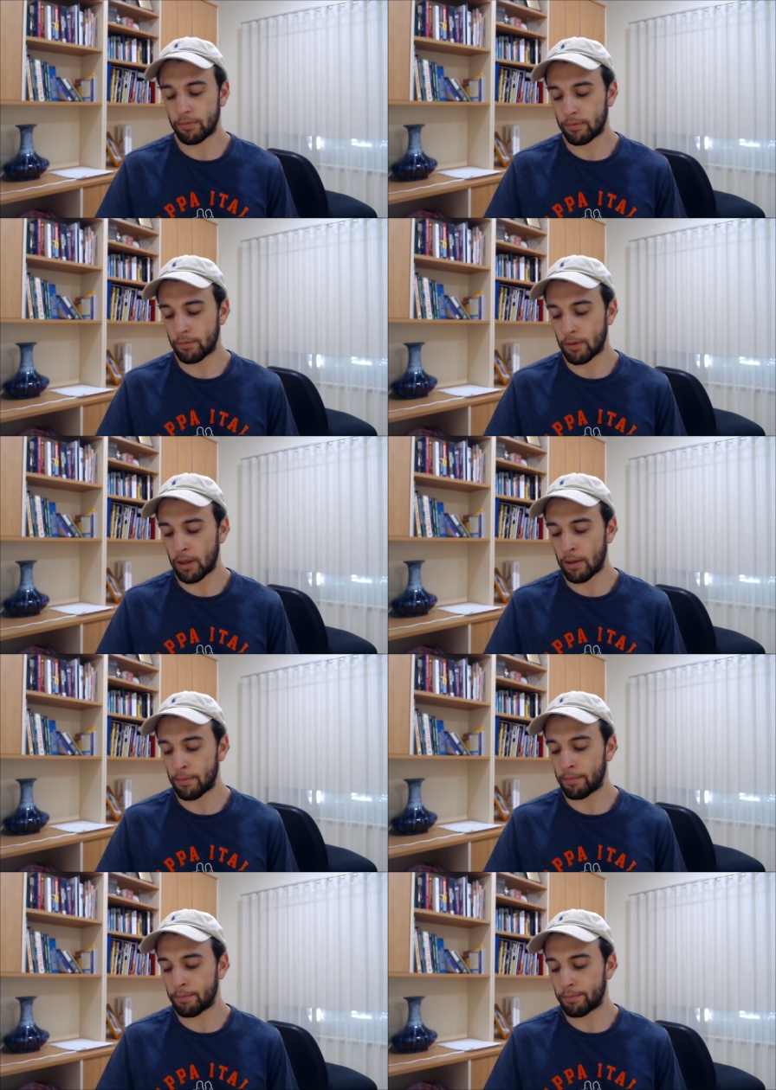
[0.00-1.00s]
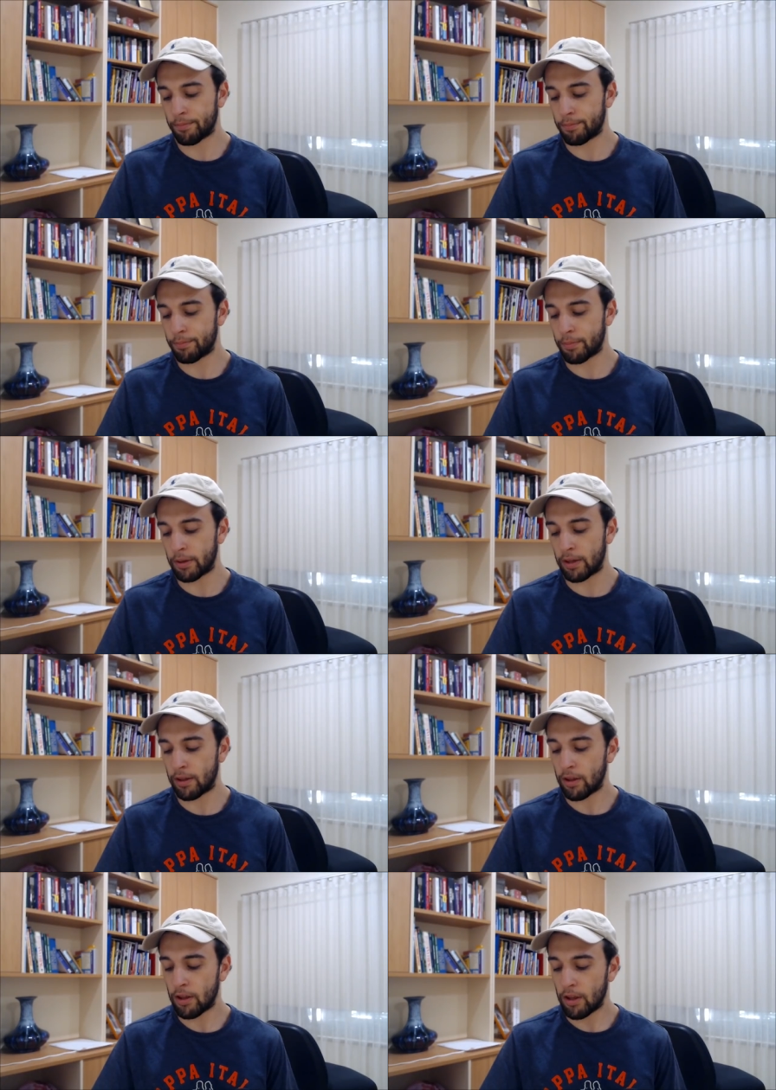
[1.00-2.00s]
But yeah,
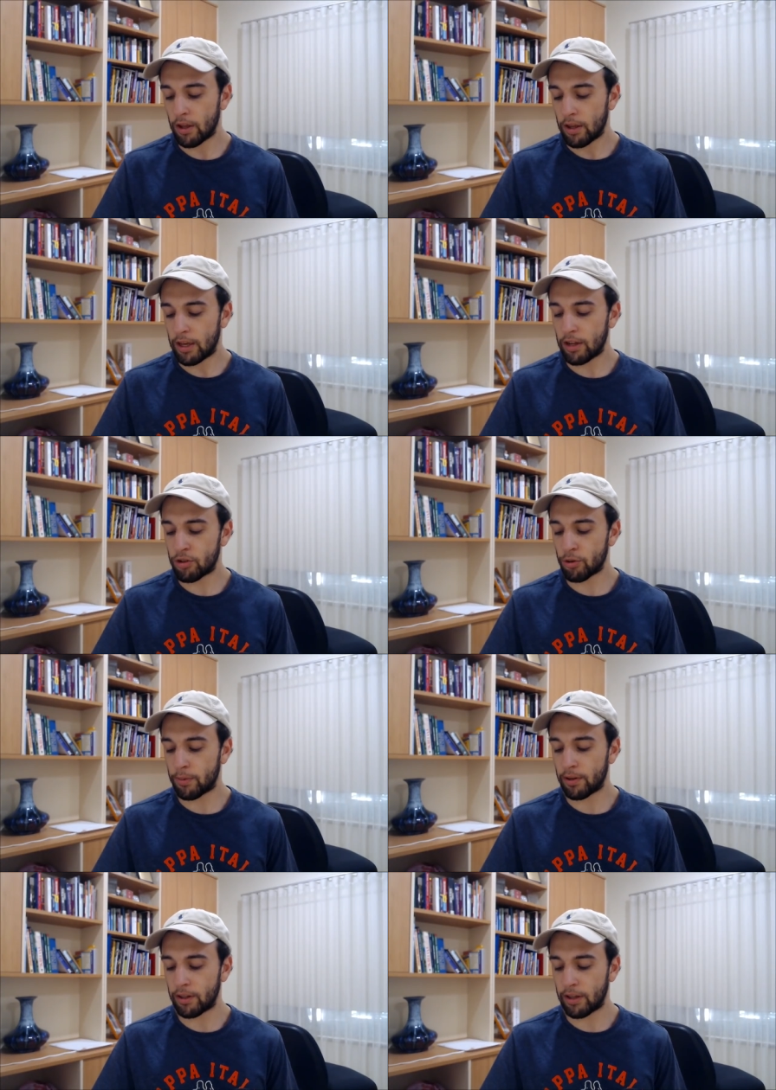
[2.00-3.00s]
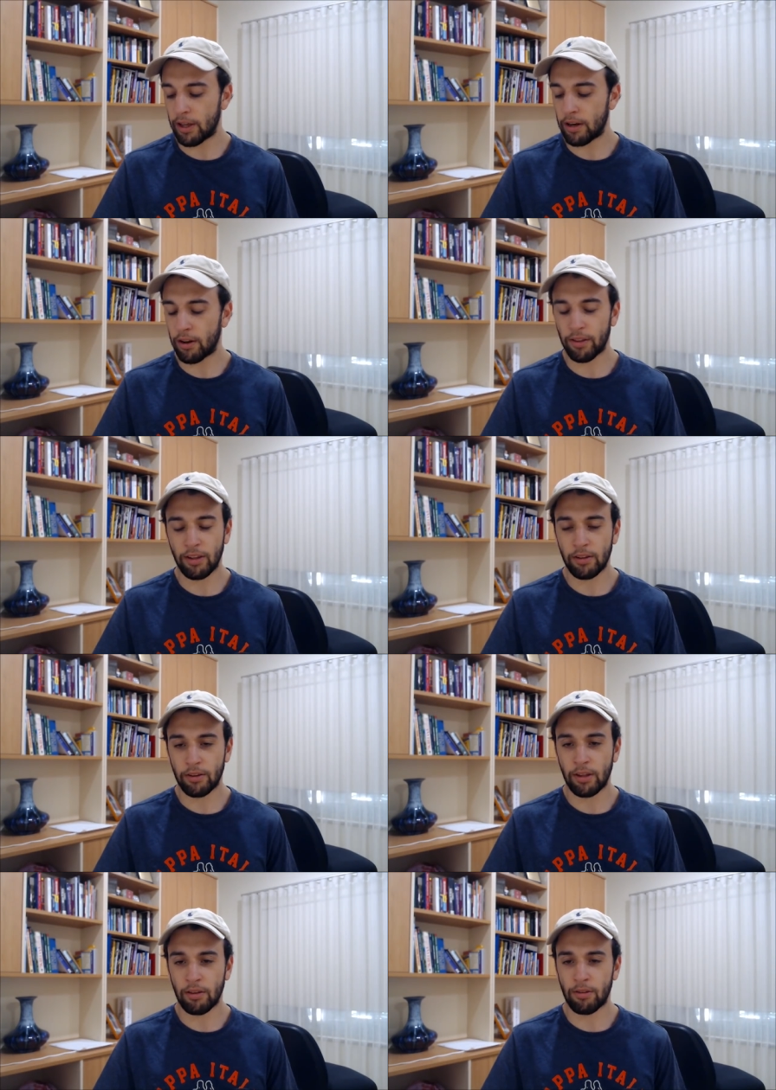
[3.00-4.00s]
he had durability. I think
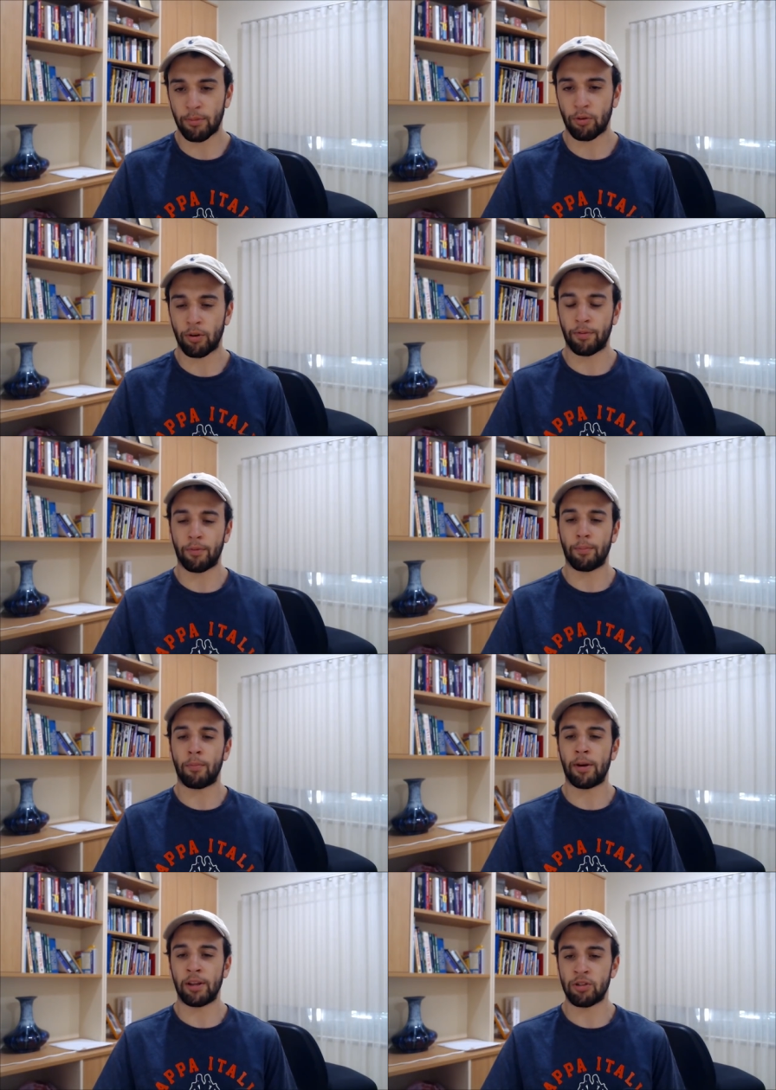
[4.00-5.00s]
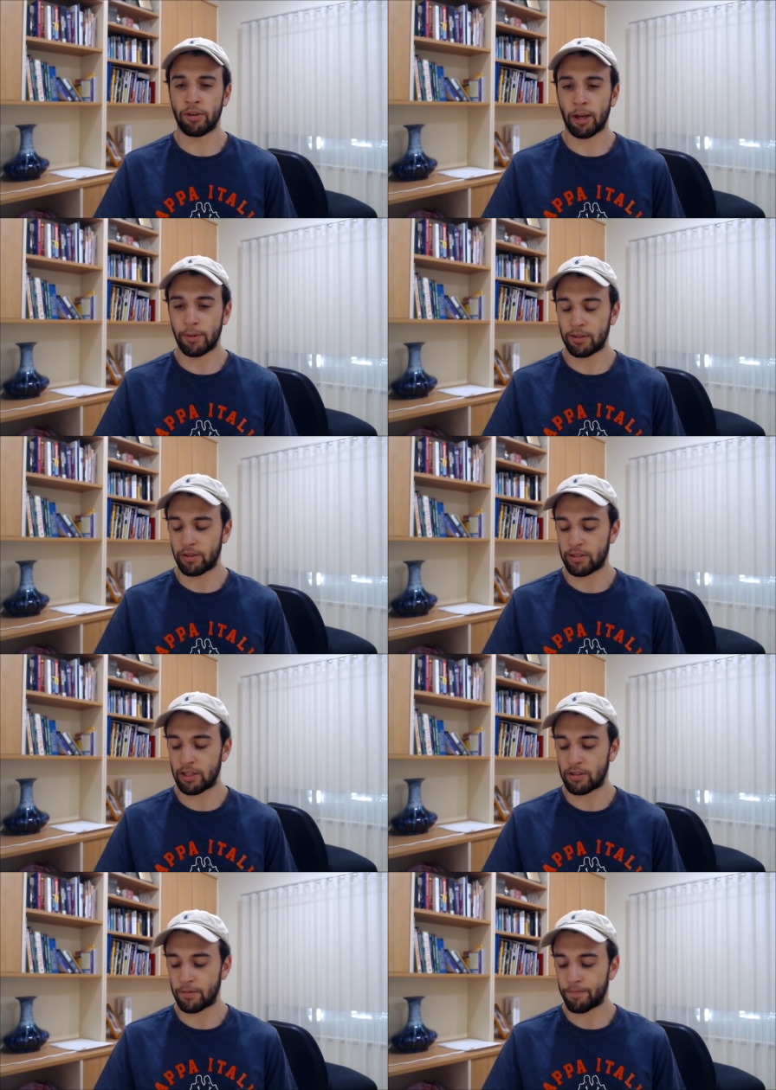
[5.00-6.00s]
he had some sort of minor injury coming into the
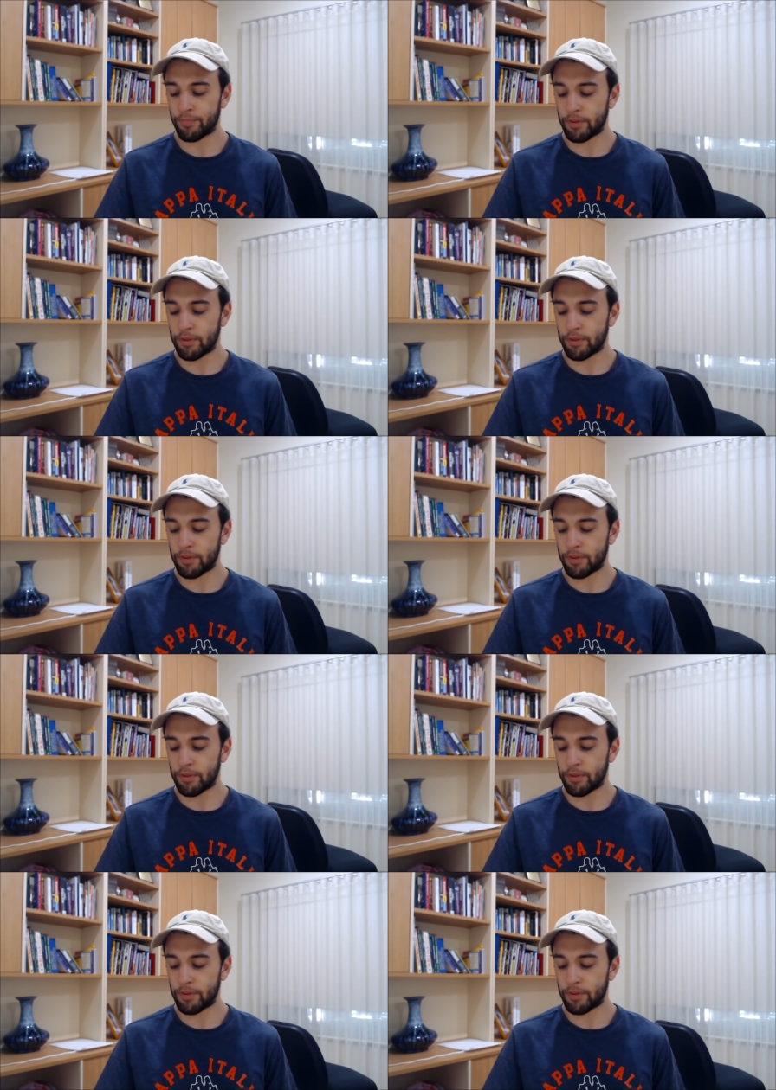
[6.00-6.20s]
season.